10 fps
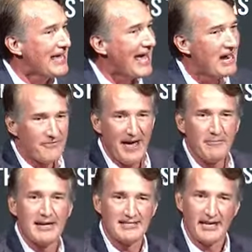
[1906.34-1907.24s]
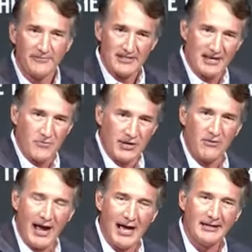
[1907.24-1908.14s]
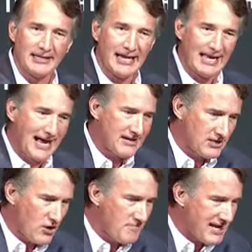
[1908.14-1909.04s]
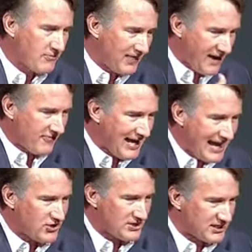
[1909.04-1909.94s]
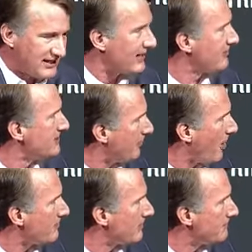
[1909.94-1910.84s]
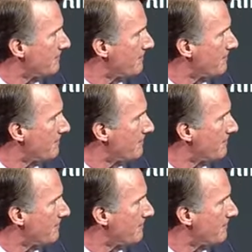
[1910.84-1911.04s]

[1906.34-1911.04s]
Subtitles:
And I found myself as I went around and I go meet with every agency and every department.